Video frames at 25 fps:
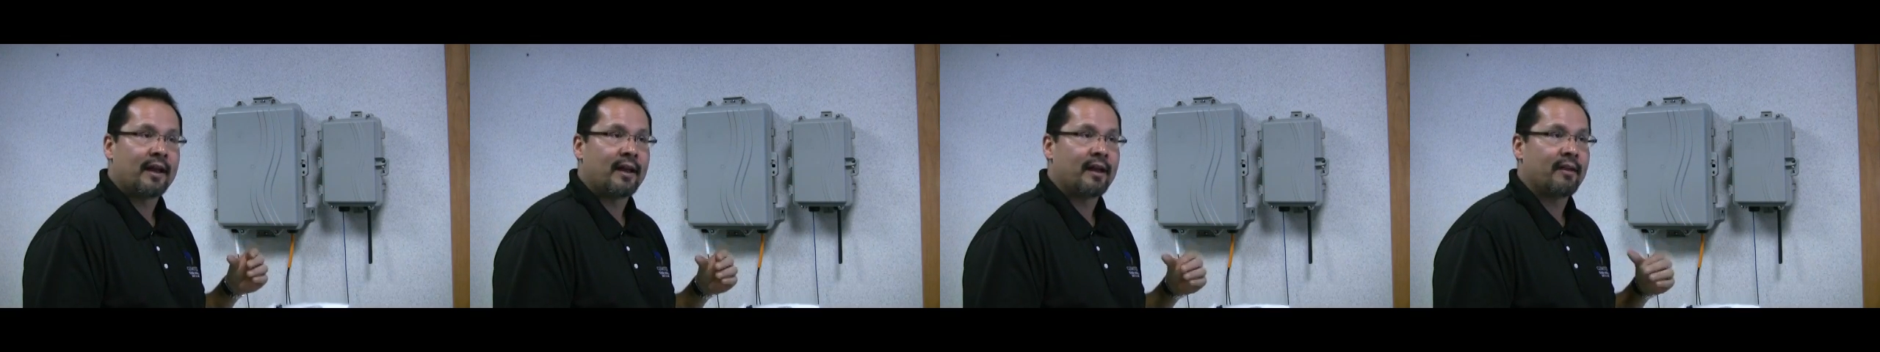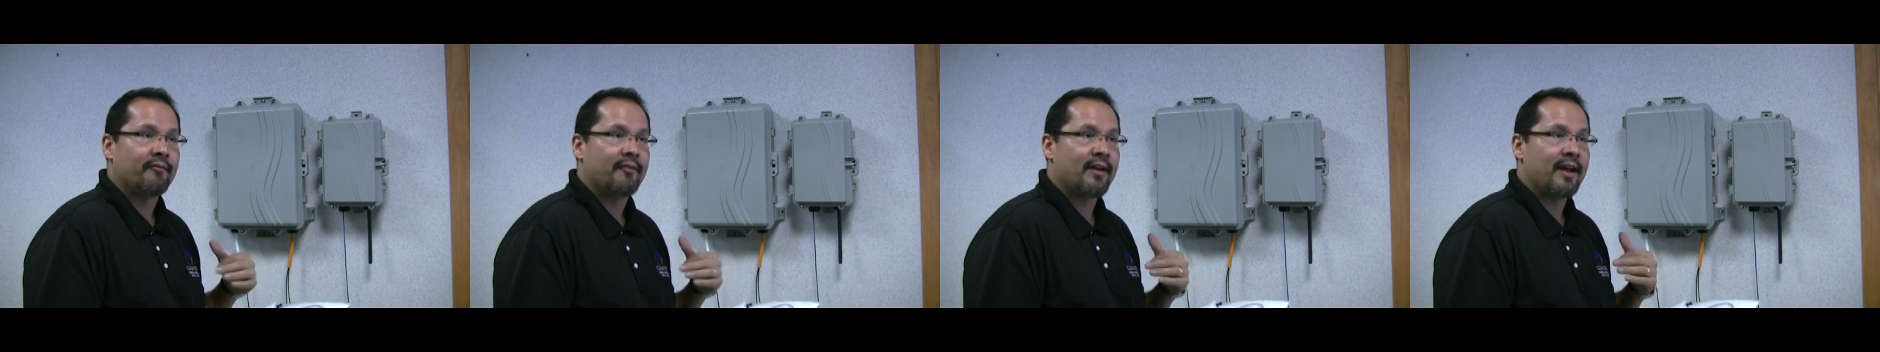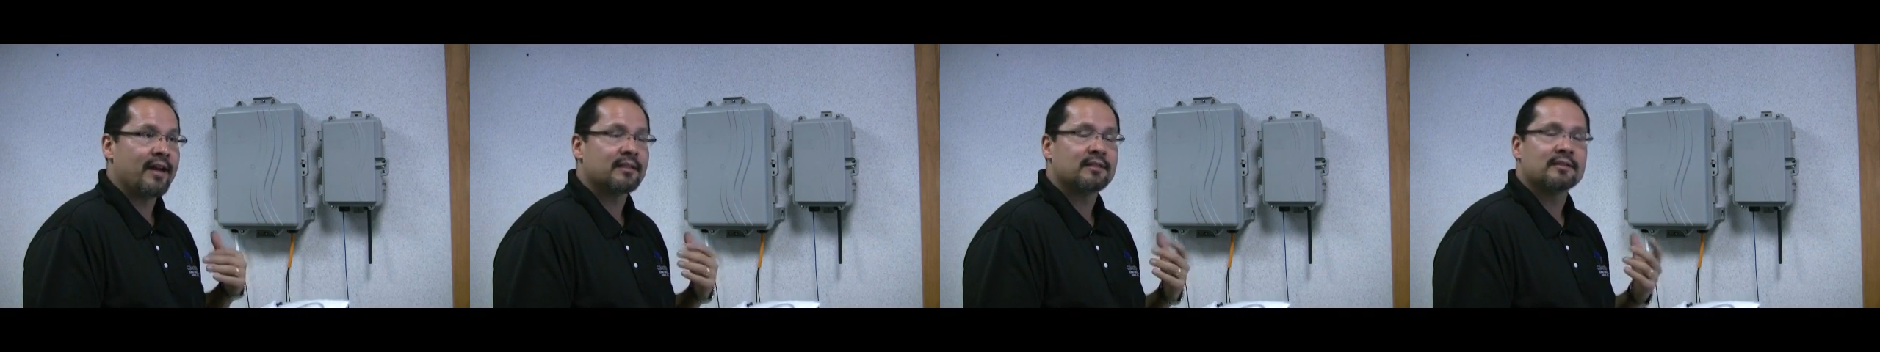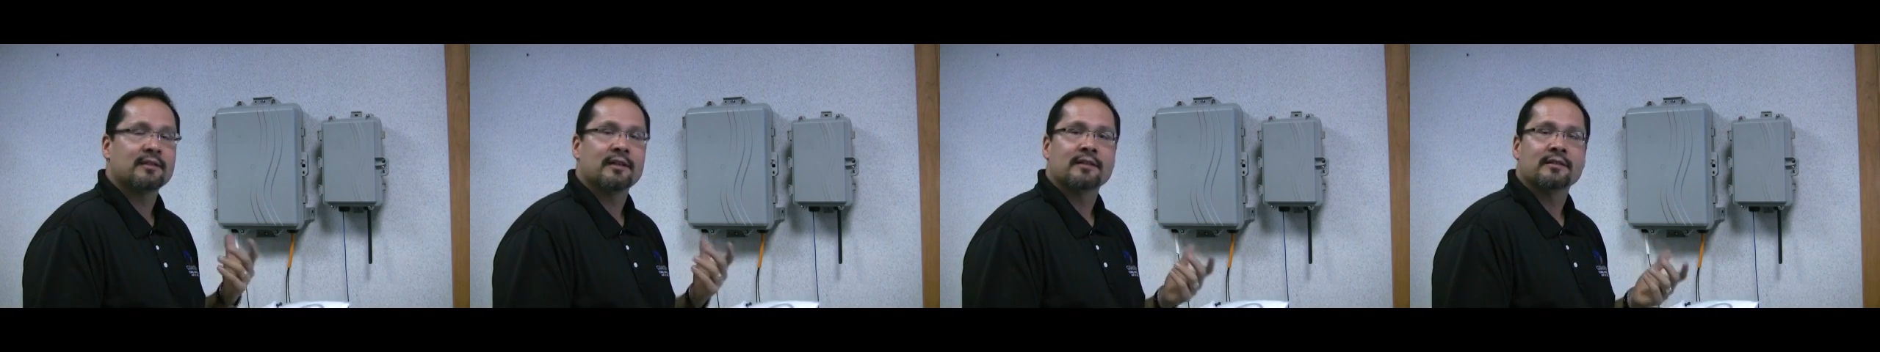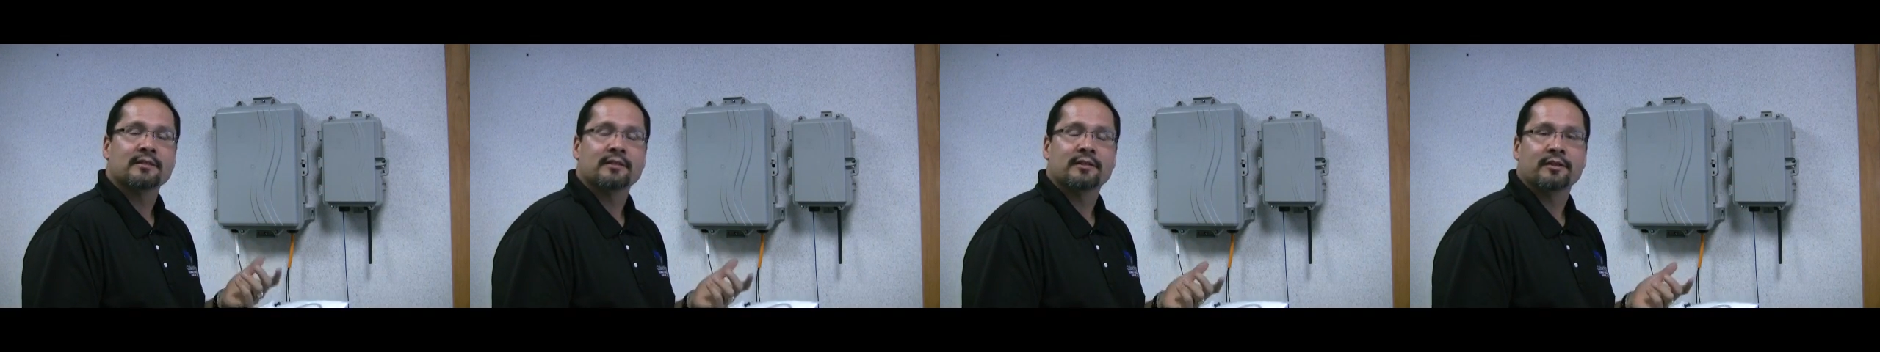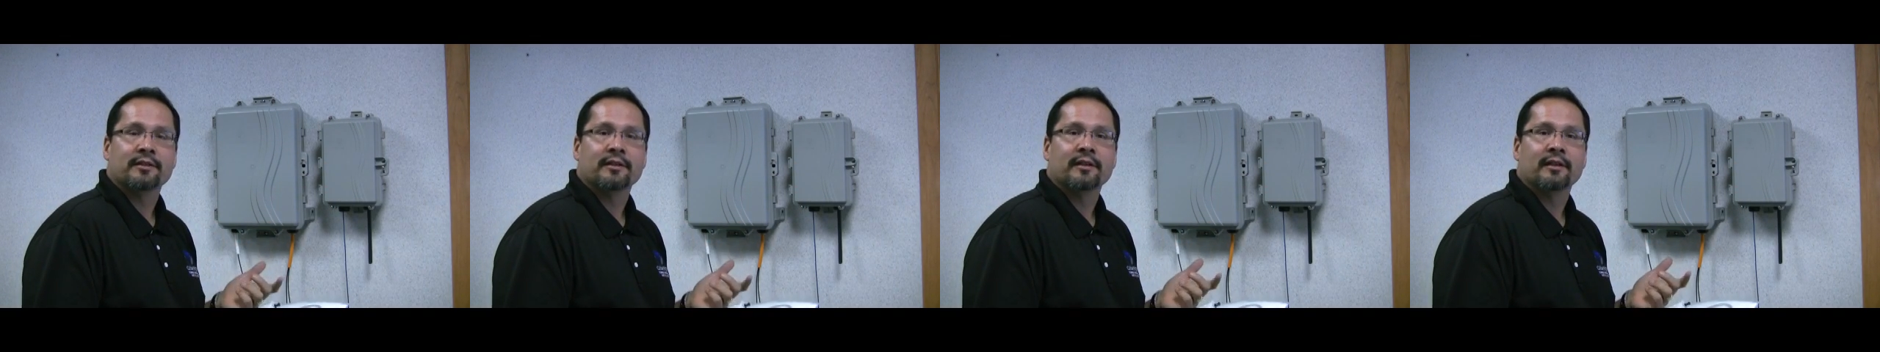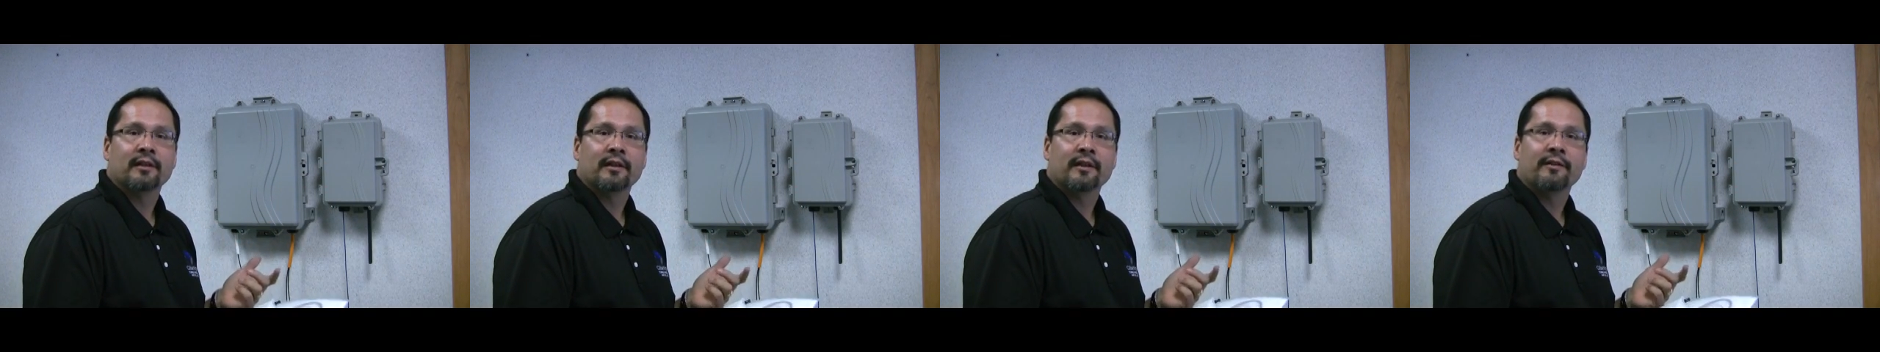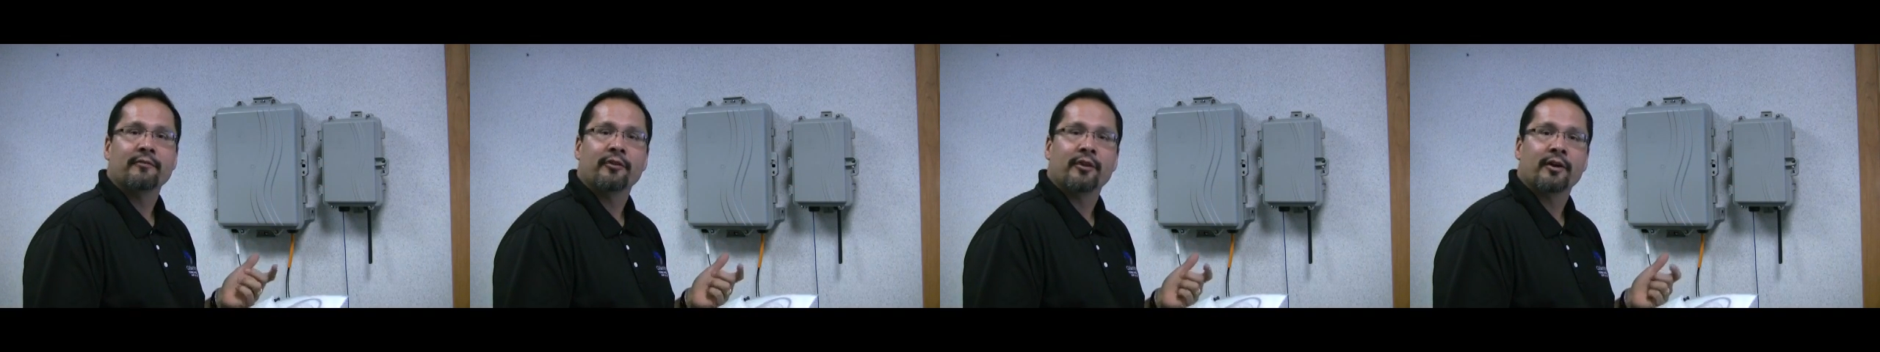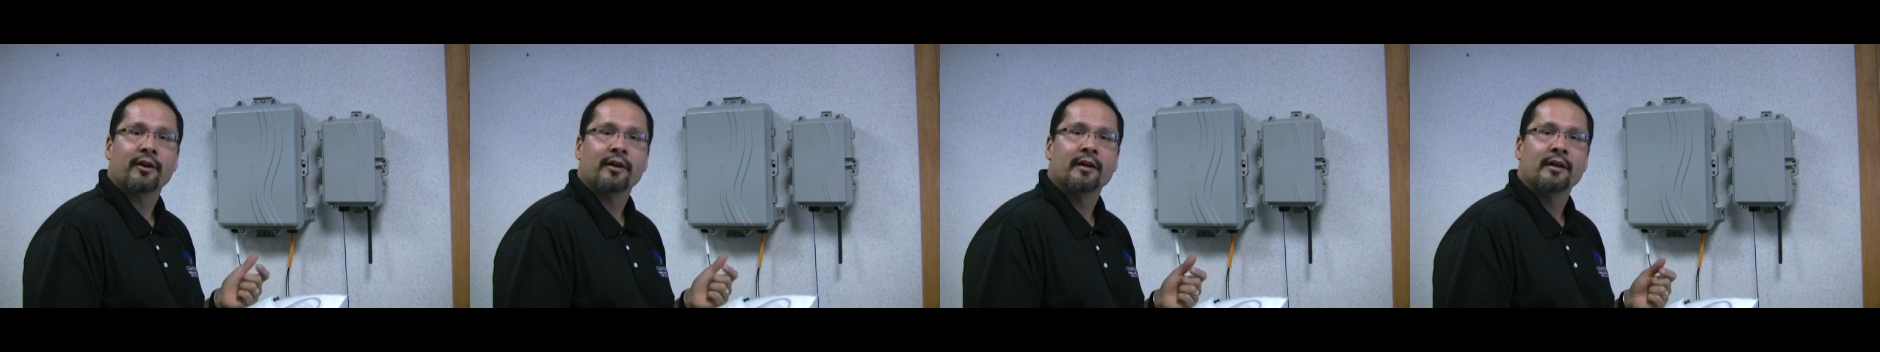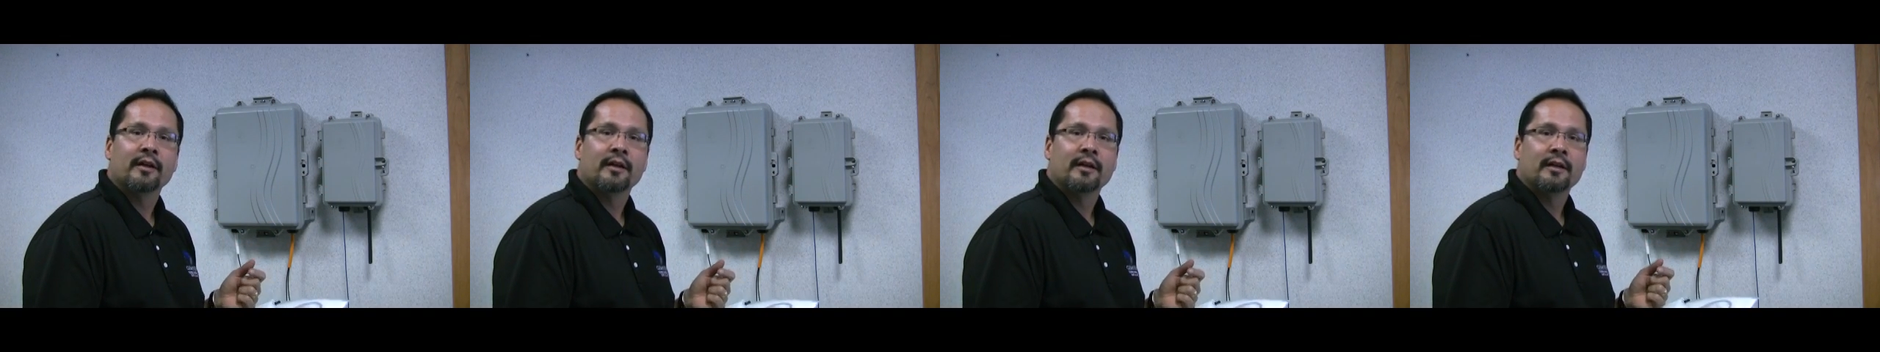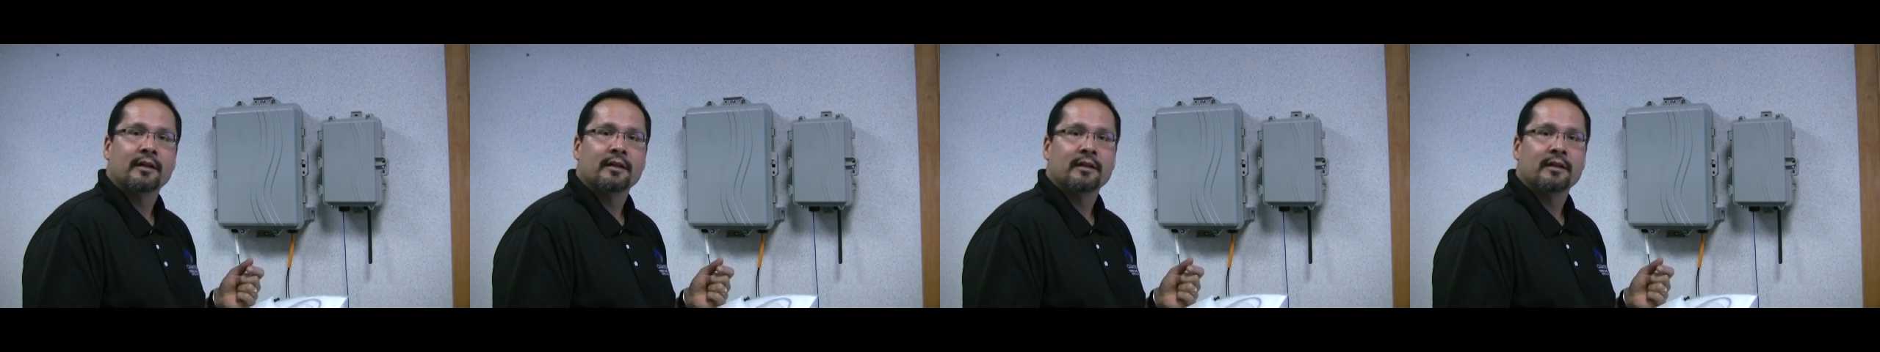and have asked us to deliver